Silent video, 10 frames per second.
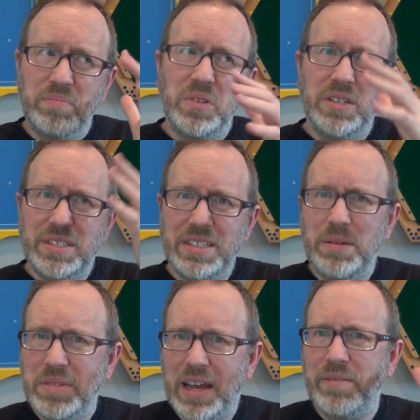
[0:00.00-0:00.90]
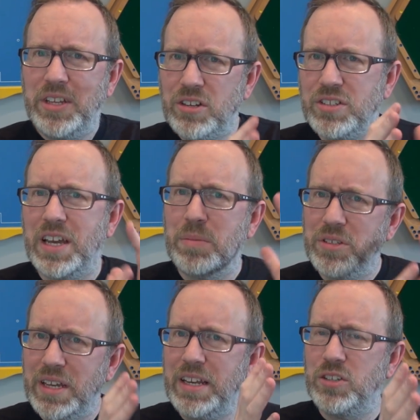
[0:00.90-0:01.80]
you seemed to have near
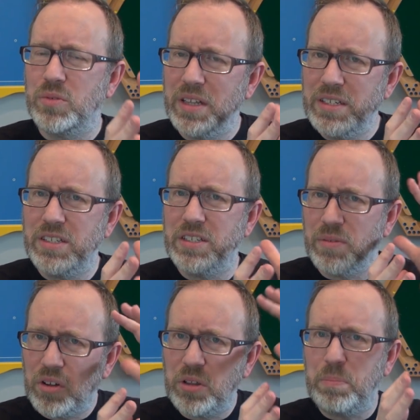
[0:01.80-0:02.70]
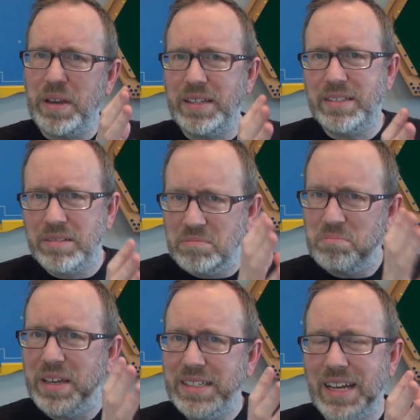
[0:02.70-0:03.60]
simultaneous releases of all the big
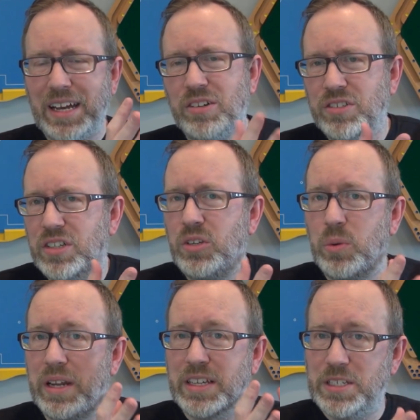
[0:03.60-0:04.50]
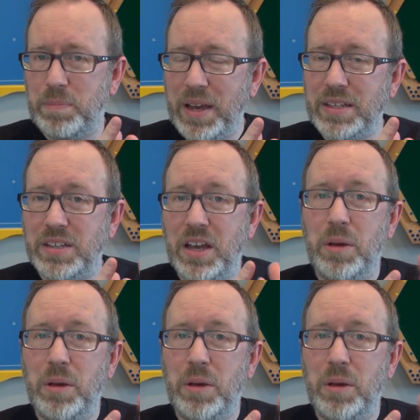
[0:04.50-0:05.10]
big titles that you would expect,